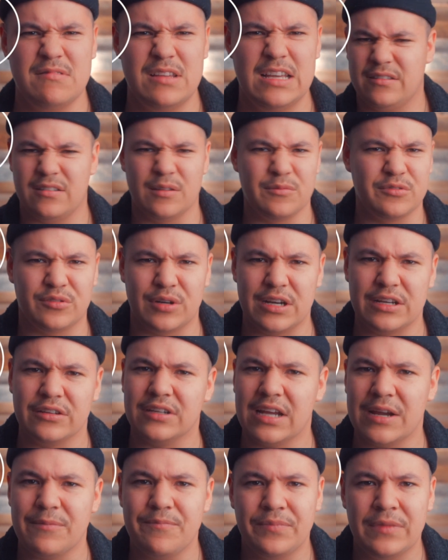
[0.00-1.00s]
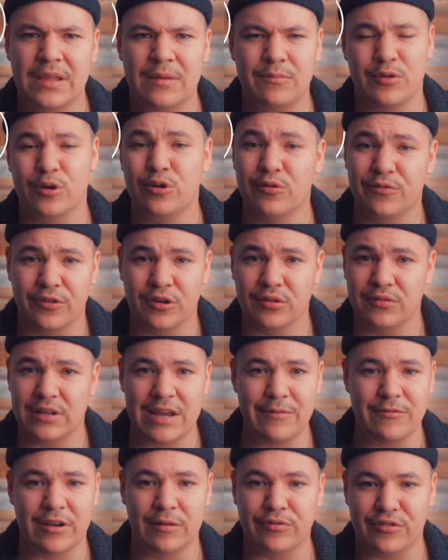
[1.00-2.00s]
some strange name. Beautiful
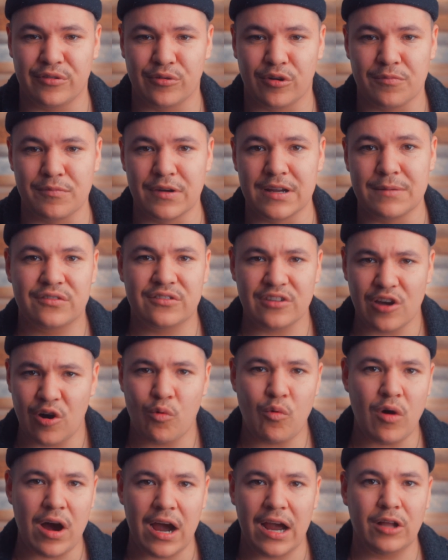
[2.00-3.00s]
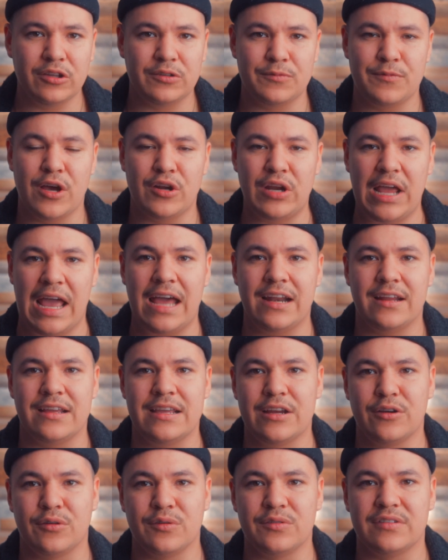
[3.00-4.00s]
name, I'm sure. But so wild about Hannah
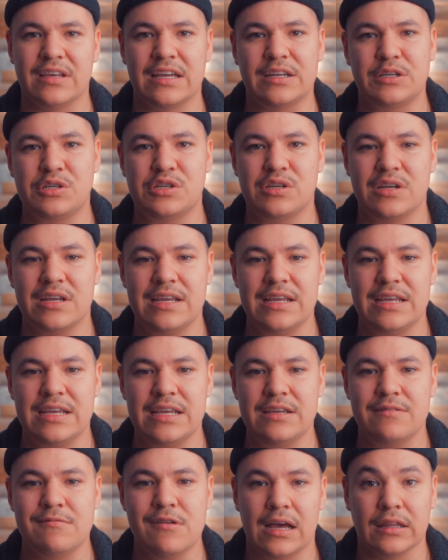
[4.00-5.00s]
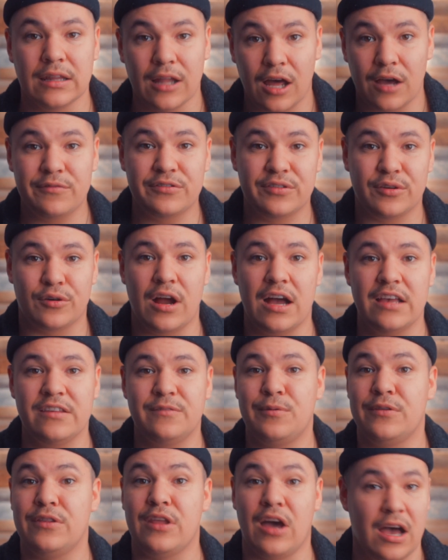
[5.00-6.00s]
here is that she loves her
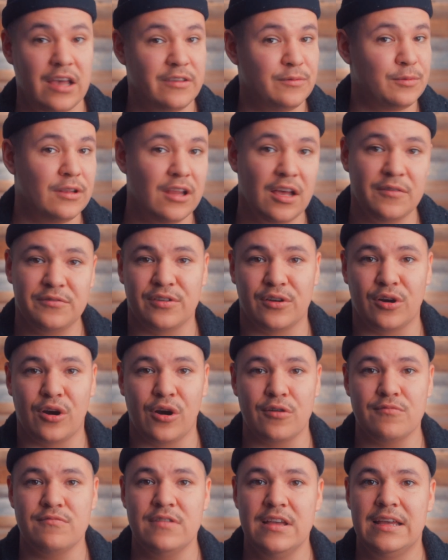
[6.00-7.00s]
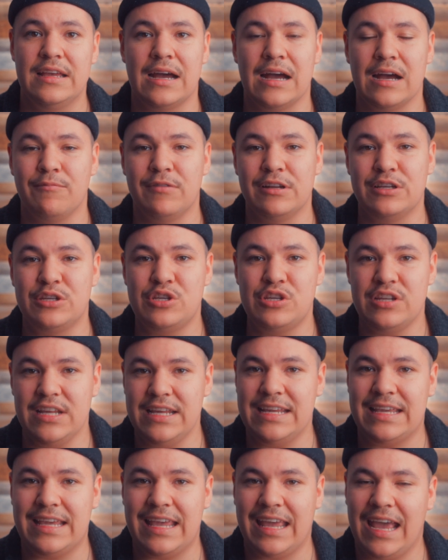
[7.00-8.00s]
husband. The husband loves her, but
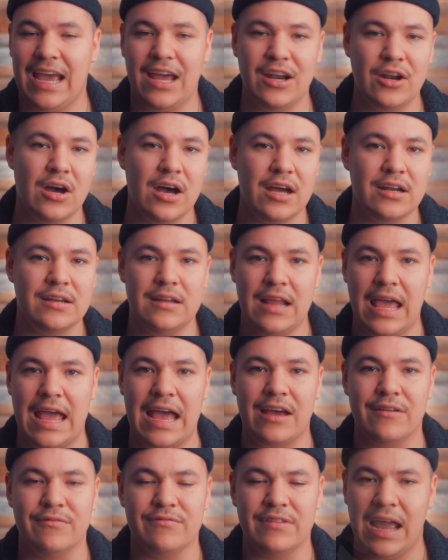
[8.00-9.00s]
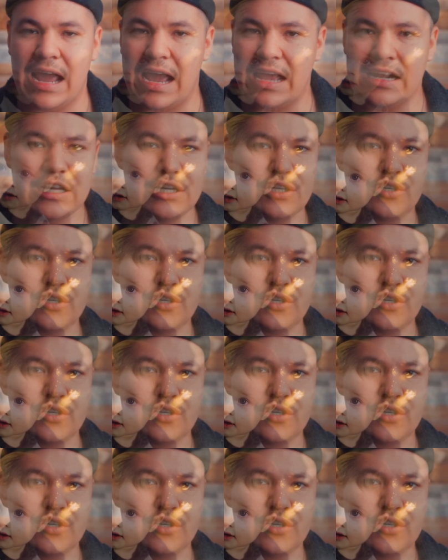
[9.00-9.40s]
she cannot have any